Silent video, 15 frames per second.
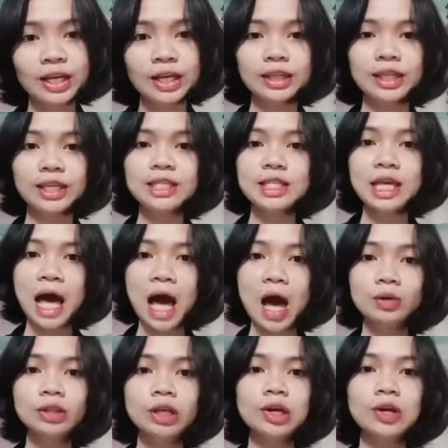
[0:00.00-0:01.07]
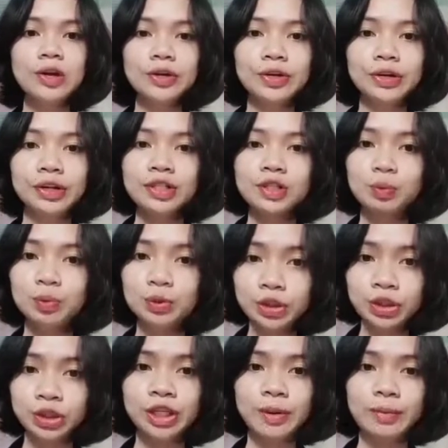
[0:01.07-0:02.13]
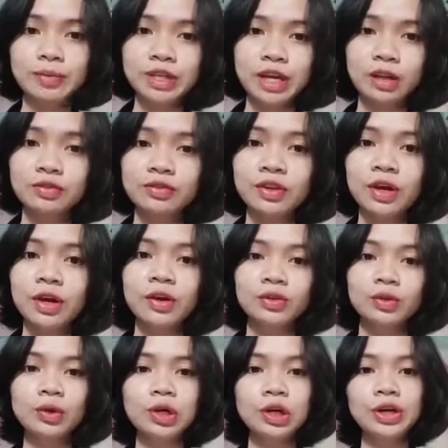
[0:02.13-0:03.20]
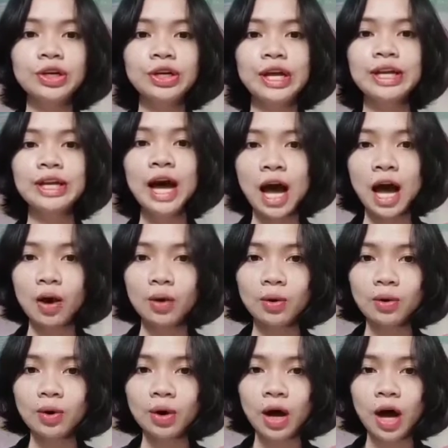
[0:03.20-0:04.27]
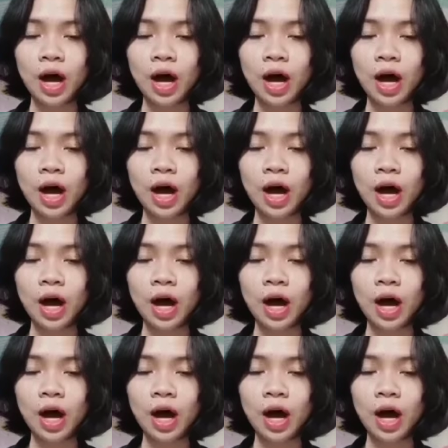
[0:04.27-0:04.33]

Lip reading: it is how the learners push themselves to learn and how